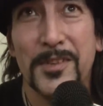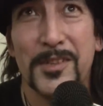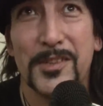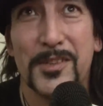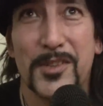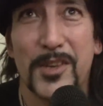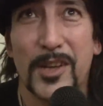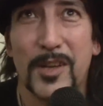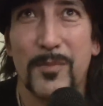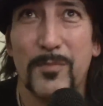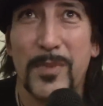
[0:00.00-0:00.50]

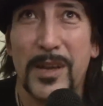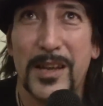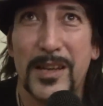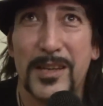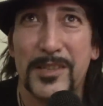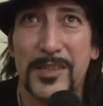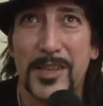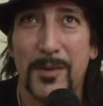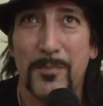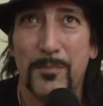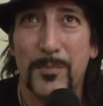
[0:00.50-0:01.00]
so it may
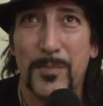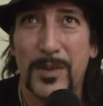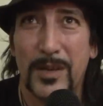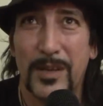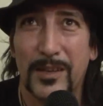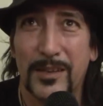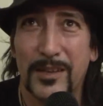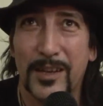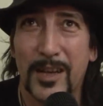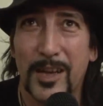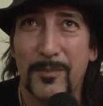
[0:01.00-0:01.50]
end up
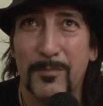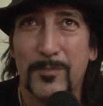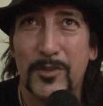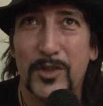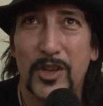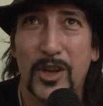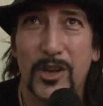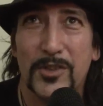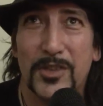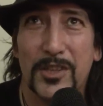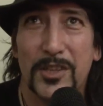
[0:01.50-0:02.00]
being
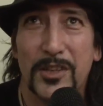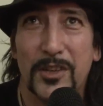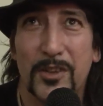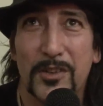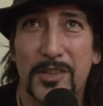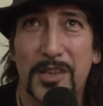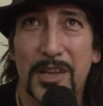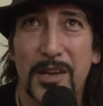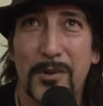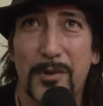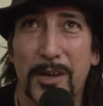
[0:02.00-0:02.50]
shot in
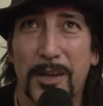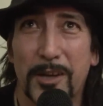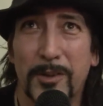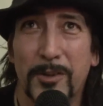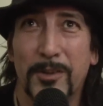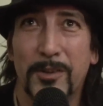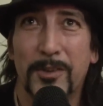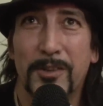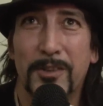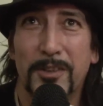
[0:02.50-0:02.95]
Ontario.